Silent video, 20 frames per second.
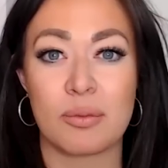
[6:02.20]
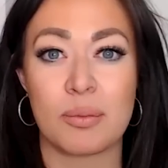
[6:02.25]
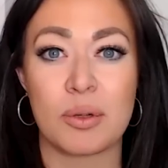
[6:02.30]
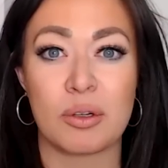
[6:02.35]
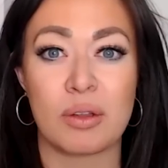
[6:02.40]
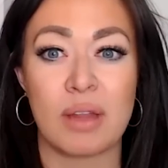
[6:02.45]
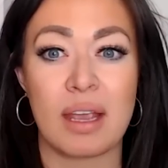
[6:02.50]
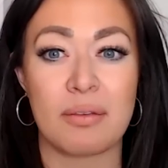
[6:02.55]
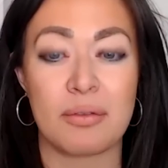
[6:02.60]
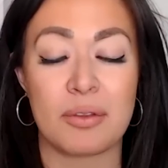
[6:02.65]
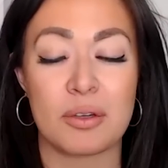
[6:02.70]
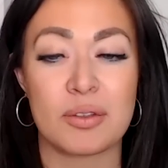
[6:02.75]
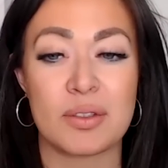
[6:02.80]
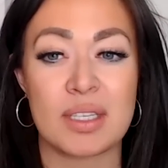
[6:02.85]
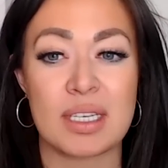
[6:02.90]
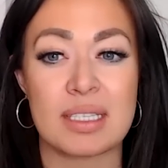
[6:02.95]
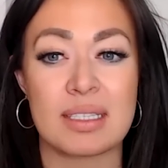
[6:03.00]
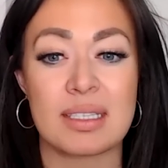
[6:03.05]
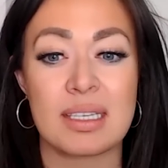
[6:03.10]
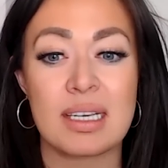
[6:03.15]
from their life. There's
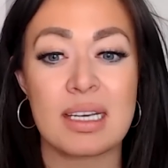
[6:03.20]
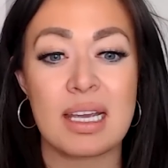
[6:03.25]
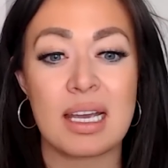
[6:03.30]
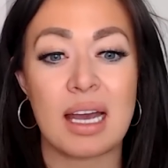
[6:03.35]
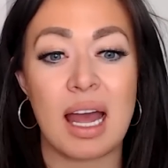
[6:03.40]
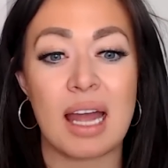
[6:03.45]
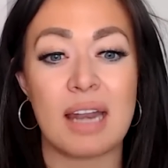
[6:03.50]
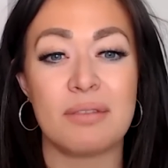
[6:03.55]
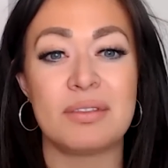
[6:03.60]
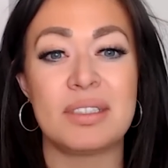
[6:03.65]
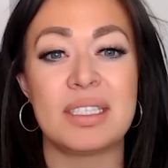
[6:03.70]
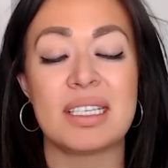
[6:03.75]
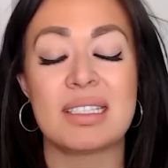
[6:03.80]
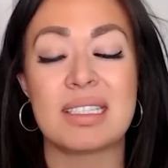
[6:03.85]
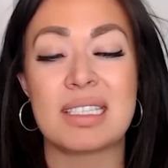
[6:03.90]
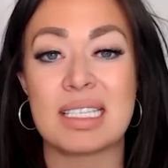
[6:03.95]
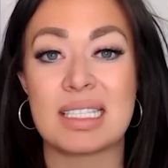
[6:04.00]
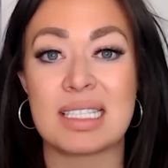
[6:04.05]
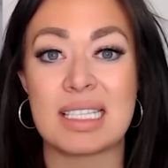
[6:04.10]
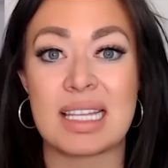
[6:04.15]
this kind of
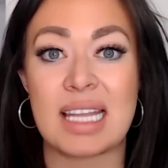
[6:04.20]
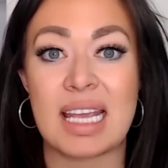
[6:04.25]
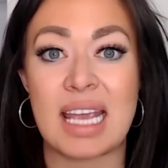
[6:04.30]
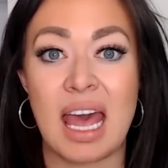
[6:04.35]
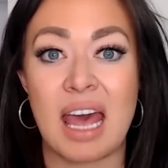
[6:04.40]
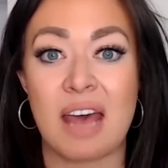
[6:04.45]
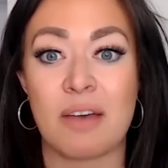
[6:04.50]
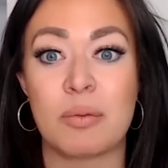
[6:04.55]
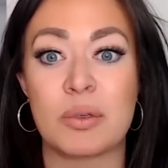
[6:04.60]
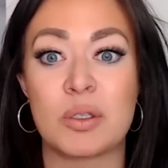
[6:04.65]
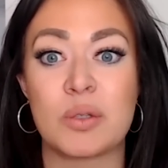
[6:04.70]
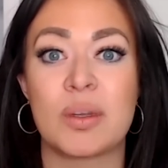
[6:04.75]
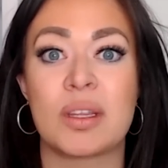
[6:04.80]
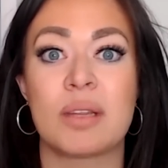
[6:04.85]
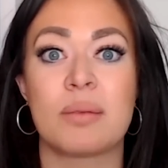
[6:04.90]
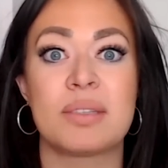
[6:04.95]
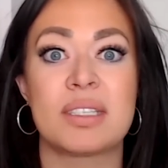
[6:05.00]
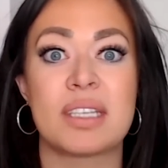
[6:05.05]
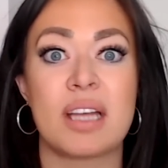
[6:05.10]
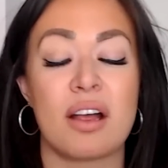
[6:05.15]
distance that they have between
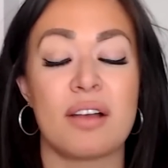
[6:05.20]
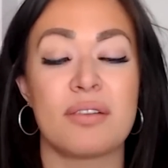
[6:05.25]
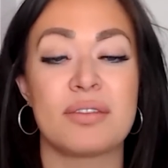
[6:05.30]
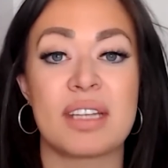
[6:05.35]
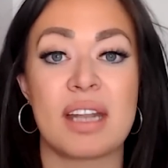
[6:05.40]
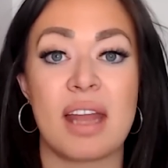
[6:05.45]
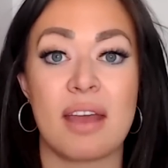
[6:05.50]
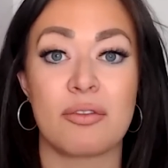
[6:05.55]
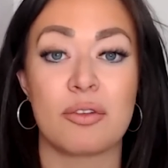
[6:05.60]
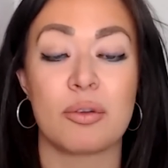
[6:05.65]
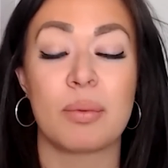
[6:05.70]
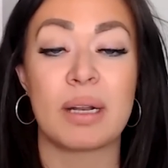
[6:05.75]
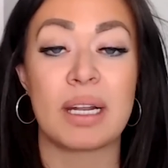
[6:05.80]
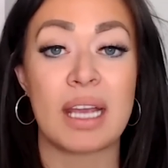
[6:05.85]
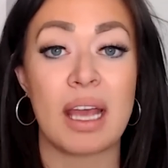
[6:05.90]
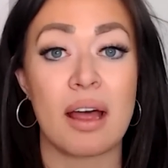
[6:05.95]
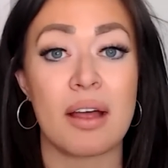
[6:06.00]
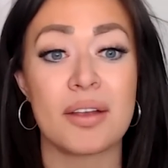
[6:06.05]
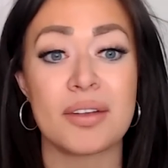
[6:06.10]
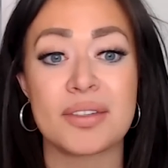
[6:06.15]
themselves and
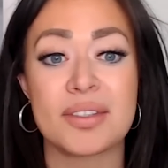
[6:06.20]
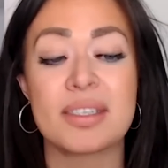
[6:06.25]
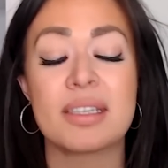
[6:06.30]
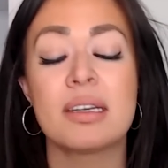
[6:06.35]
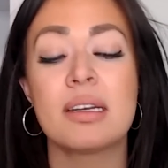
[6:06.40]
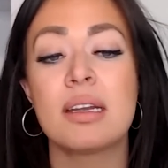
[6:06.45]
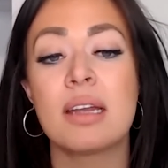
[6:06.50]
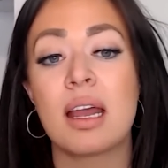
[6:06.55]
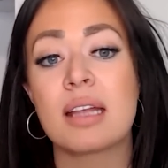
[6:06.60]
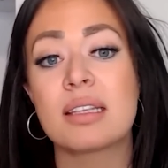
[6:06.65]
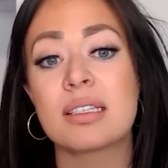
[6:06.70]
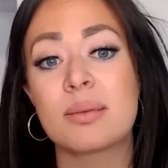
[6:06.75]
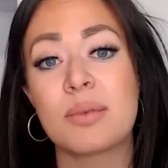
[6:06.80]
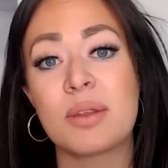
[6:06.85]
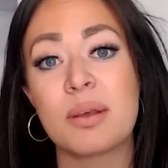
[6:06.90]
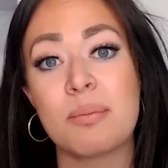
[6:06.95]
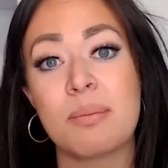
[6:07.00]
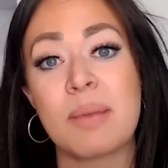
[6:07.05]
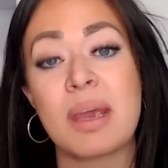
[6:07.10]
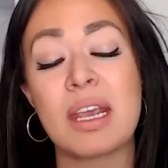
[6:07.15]
everybody else. And some
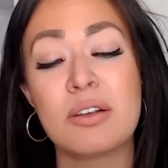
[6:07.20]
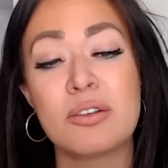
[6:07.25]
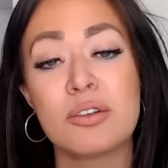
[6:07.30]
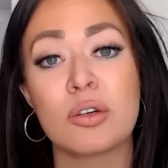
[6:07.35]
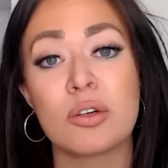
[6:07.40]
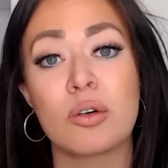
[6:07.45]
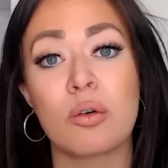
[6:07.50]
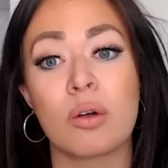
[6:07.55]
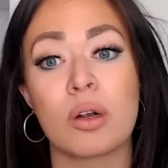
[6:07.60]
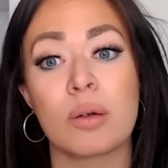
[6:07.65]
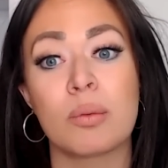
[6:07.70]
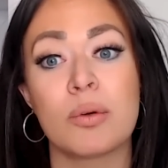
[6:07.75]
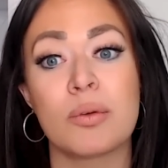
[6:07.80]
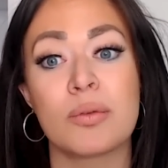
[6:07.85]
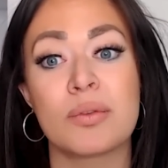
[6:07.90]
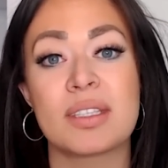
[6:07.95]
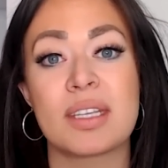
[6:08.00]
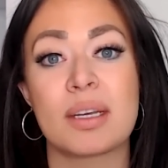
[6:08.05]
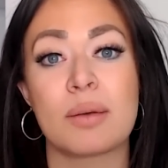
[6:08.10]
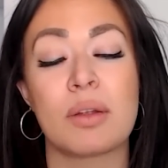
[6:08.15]
of the major core
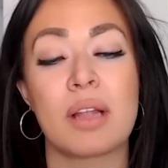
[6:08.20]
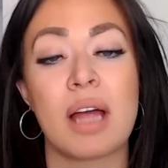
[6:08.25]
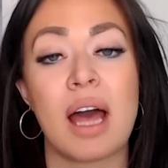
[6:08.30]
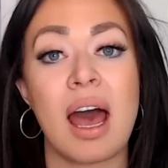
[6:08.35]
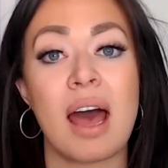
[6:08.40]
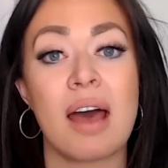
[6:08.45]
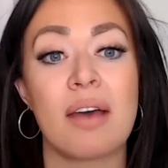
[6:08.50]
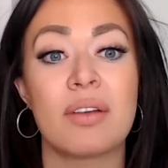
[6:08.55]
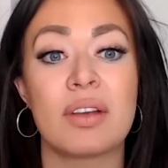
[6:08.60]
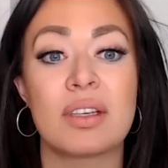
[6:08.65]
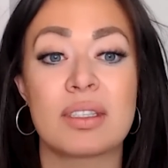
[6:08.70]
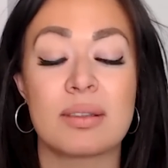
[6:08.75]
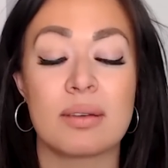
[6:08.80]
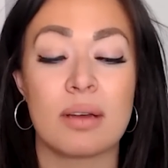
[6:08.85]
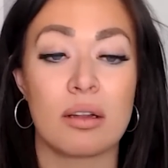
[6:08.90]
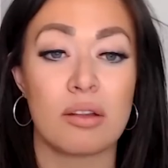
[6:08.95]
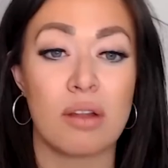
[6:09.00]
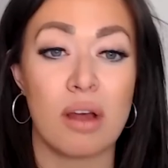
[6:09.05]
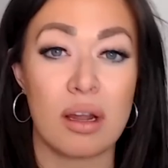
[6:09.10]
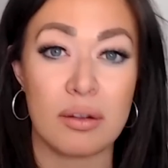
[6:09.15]
wounds they will have is
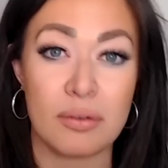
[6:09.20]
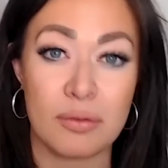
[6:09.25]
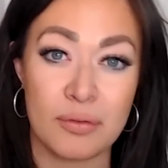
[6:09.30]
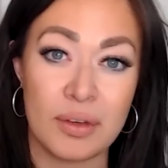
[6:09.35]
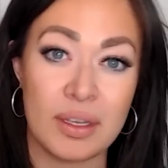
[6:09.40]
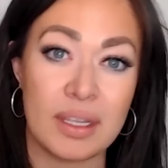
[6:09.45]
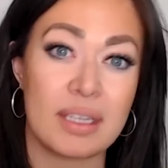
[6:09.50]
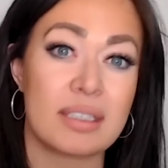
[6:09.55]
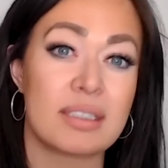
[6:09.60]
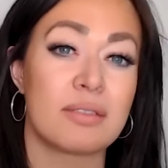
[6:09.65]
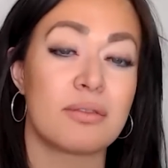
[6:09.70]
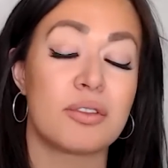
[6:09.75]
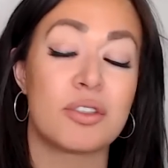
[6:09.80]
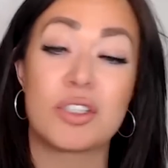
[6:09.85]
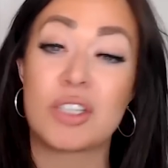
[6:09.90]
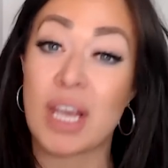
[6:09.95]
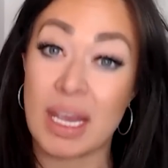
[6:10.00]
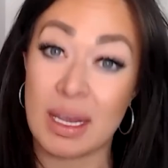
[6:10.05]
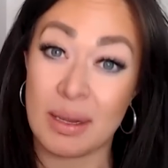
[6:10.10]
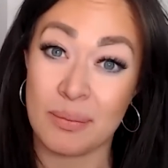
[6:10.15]
a lot of feelings of
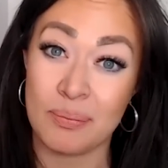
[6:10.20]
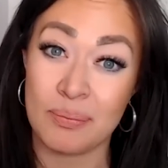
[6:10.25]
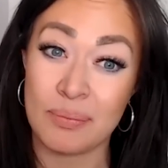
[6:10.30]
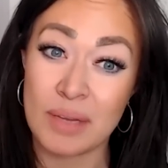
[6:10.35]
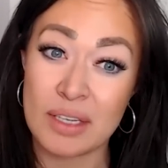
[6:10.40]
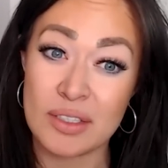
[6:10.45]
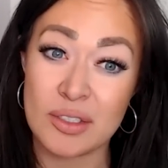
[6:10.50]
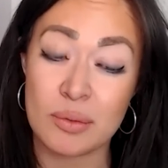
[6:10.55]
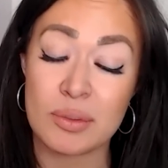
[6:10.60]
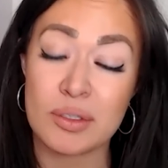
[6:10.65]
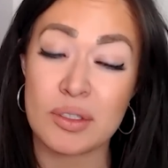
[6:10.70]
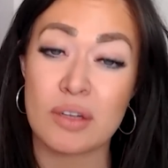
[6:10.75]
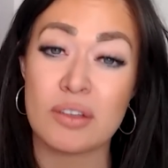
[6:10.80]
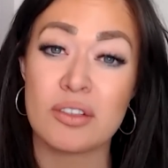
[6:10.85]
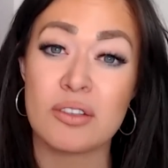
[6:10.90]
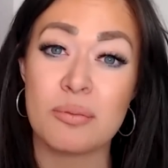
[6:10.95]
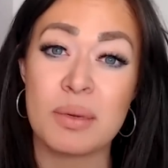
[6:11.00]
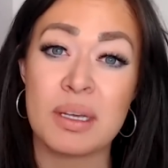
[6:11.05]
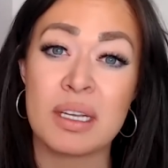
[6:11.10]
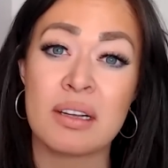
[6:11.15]
shame as a
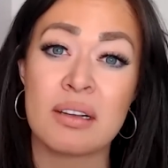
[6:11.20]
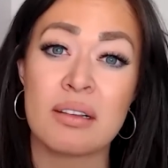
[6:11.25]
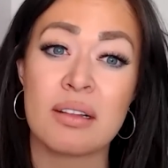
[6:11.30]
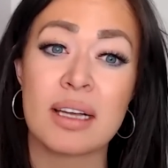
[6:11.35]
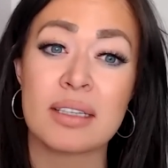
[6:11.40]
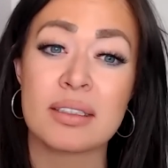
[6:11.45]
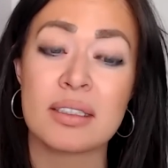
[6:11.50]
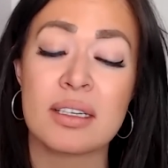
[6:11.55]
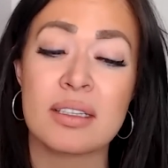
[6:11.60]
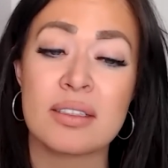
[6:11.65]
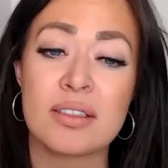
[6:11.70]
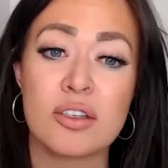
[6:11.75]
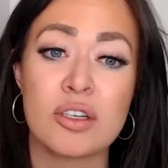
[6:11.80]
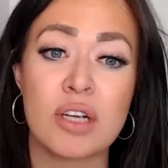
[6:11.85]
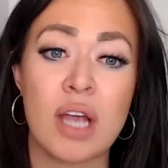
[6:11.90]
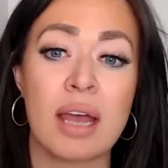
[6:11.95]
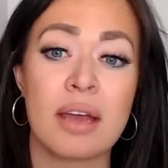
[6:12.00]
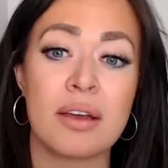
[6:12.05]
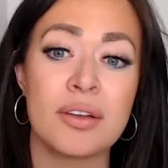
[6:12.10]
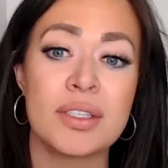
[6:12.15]
result of being neglected as a
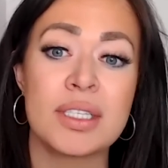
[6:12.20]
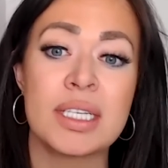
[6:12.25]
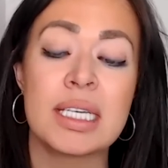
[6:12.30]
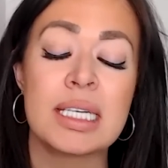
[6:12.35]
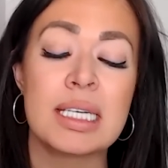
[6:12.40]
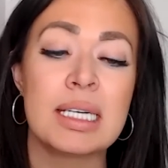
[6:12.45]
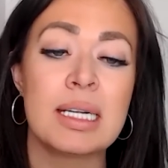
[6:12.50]
child.